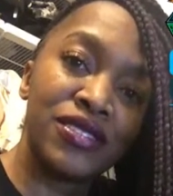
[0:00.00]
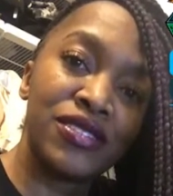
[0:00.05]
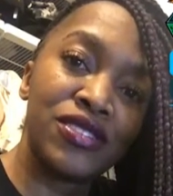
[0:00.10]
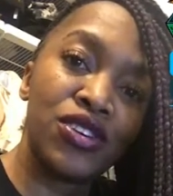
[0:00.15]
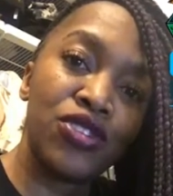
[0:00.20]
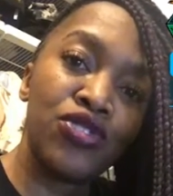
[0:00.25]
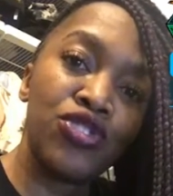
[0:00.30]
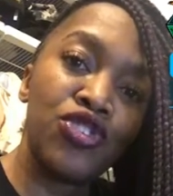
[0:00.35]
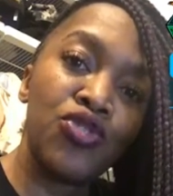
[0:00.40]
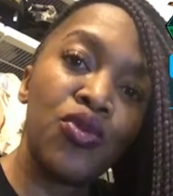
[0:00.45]

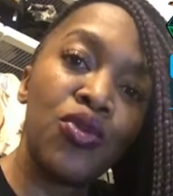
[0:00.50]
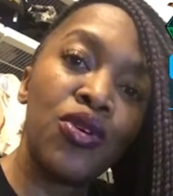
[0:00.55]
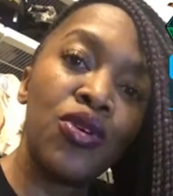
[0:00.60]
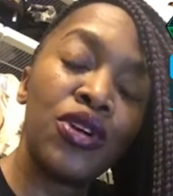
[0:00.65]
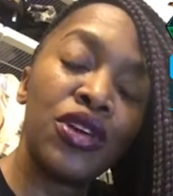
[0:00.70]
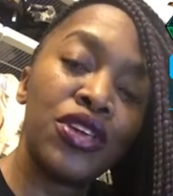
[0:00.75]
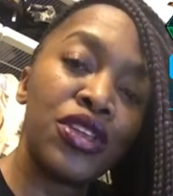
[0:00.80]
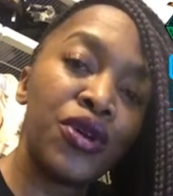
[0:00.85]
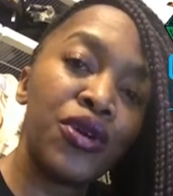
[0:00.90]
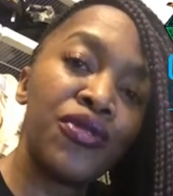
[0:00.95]
So you
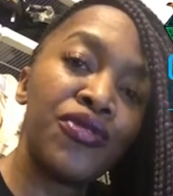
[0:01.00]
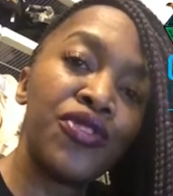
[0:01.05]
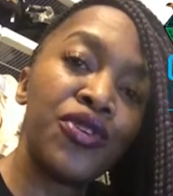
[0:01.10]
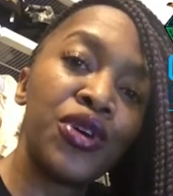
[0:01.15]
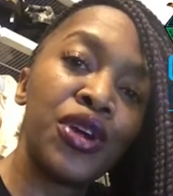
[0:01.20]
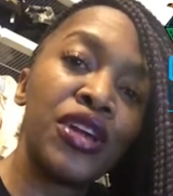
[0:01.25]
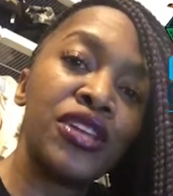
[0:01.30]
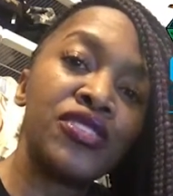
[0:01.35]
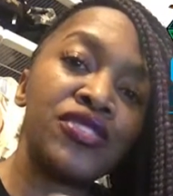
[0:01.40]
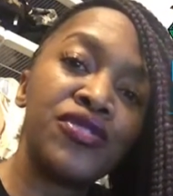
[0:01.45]
will, if
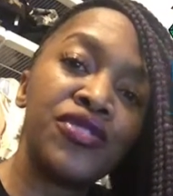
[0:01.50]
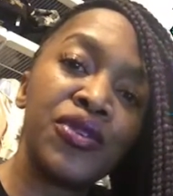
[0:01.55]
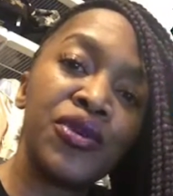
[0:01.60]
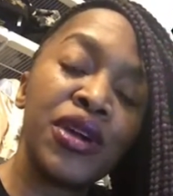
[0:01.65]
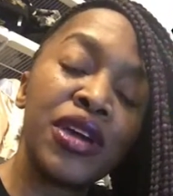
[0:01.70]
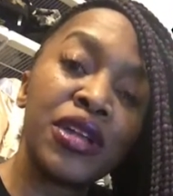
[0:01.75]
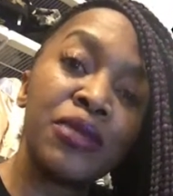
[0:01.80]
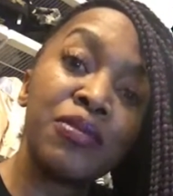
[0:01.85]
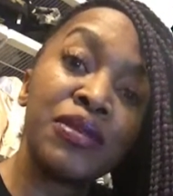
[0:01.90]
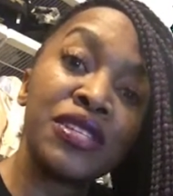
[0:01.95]
you're
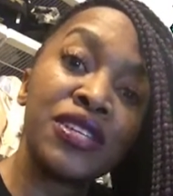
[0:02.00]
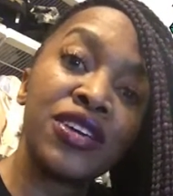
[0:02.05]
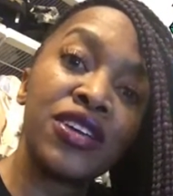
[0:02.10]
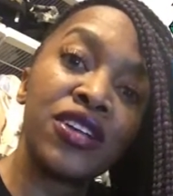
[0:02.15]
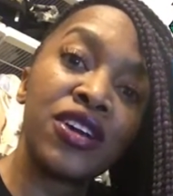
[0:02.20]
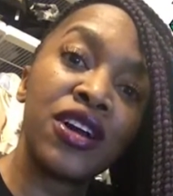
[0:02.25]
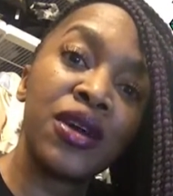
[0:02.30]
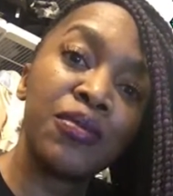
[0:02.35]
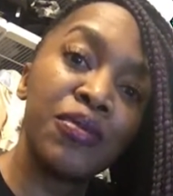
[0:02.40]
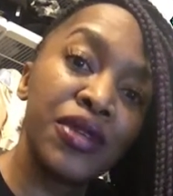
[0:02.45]
interviewing at a
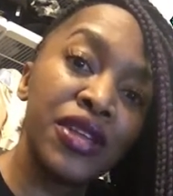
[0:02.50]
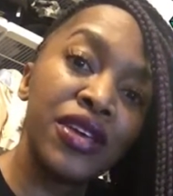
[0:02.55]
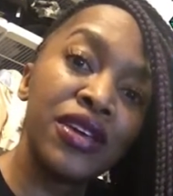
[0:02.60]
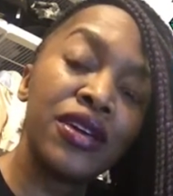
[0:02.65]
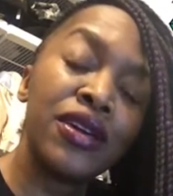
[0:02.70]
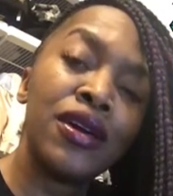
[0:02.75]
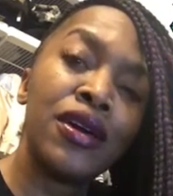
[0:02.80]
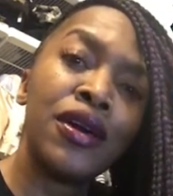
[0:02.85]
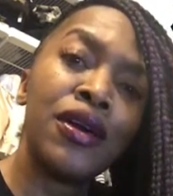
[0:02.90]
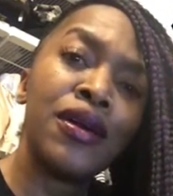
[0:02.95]
particular
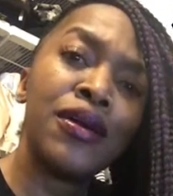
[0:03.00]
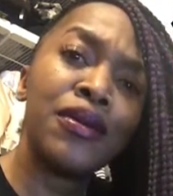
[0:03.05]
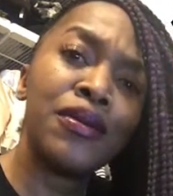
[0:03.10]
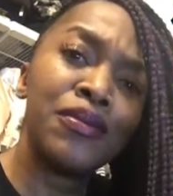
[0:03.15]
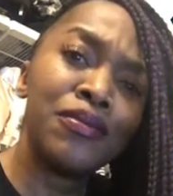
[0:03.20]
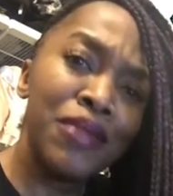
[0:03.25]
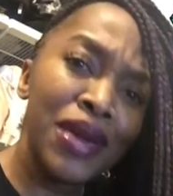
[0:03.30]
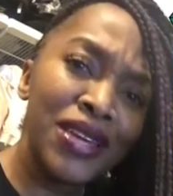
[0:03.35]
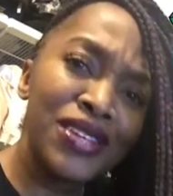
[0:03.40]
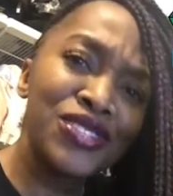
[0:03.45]
company,
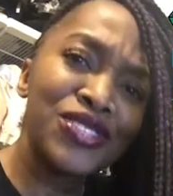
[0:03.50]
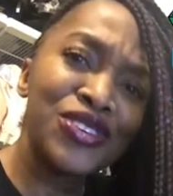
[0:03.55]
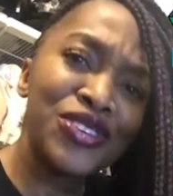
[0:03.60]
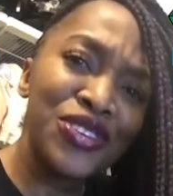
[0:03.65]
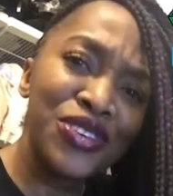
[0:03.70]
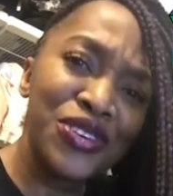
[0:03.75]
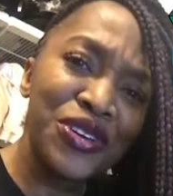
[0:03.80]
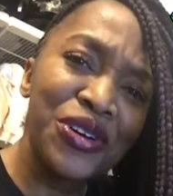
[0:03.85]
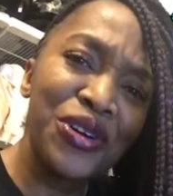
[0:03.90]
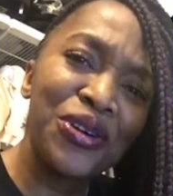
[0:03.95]
make sure
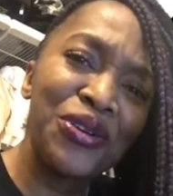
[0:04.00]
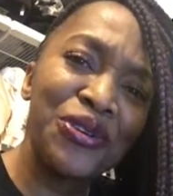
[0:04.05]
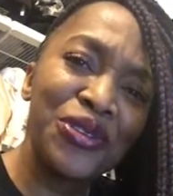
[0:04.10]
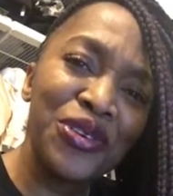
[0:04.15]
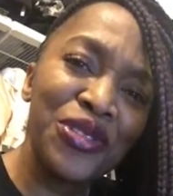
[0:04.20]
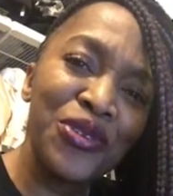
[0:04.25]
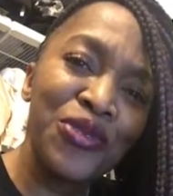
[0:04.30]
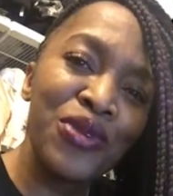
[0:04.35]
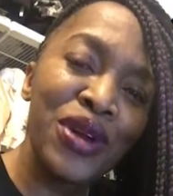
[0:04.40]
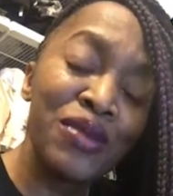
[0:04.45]
you go
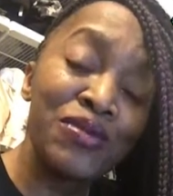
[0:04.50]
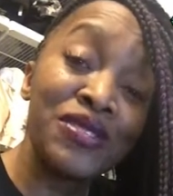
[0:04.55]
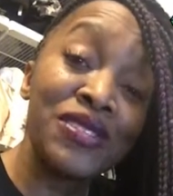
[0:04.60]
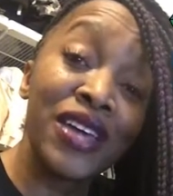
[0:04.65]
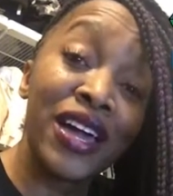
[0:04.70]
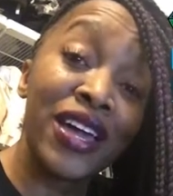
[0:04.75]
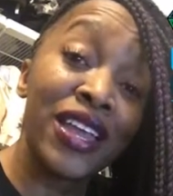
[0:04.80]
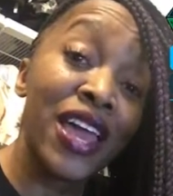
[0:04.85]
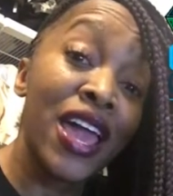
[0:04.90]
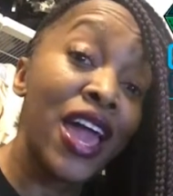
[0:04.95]
to the
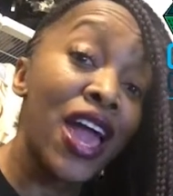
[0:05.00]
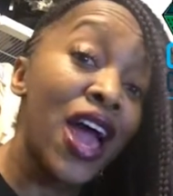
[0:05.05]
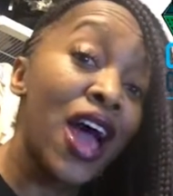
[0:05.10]
website.